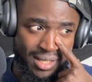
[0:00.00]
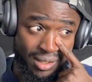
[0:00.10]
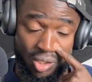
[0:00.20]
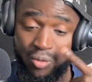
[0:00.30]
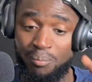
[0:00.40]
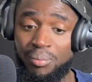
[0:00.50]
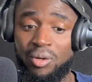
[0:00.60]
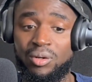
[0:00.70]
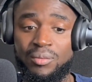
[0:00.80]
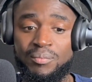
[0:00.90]
they don't
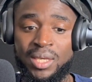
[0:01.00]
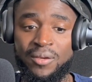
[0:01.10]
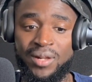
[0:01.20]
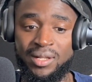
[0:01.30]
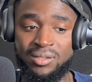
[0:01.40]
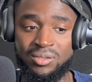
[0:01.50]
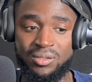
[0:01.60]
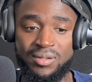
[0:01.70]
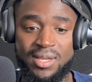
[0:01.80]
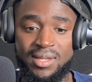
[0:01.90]
block Micky Flanagan
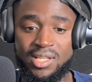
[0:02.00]
stuff.